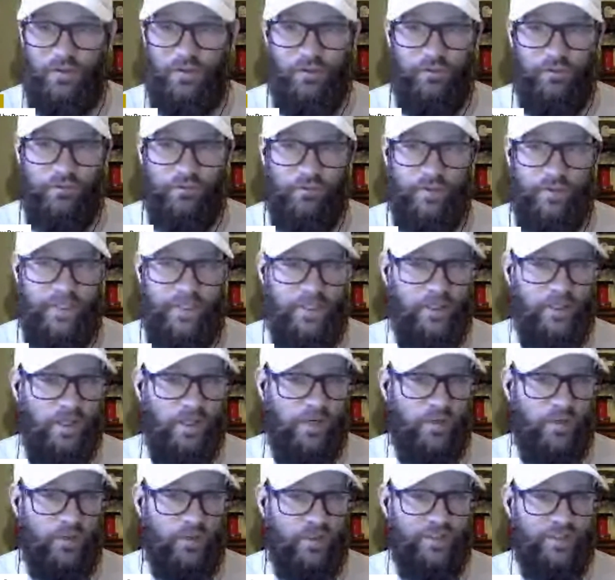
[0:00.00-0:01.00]

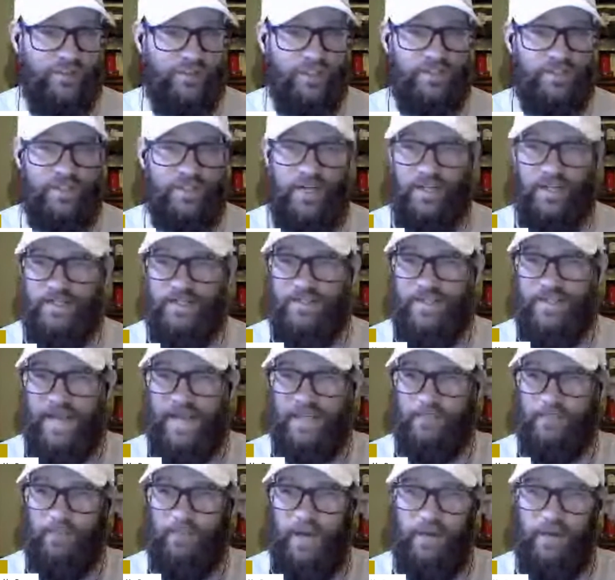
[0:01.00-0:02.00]
Reload, just got
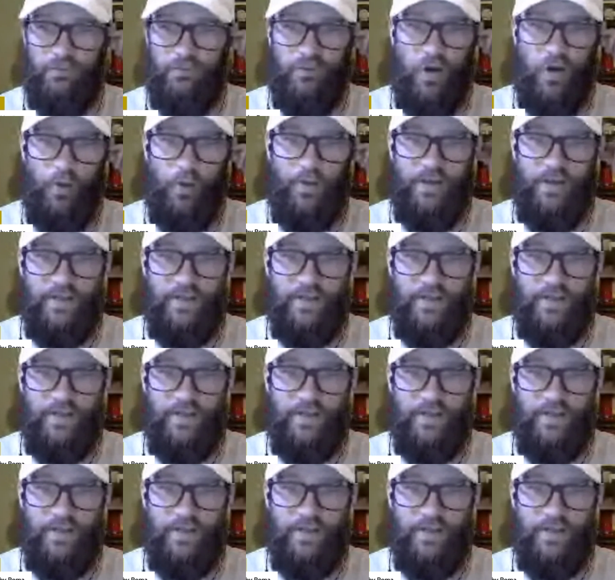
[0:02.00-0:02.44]
sacked by Roma.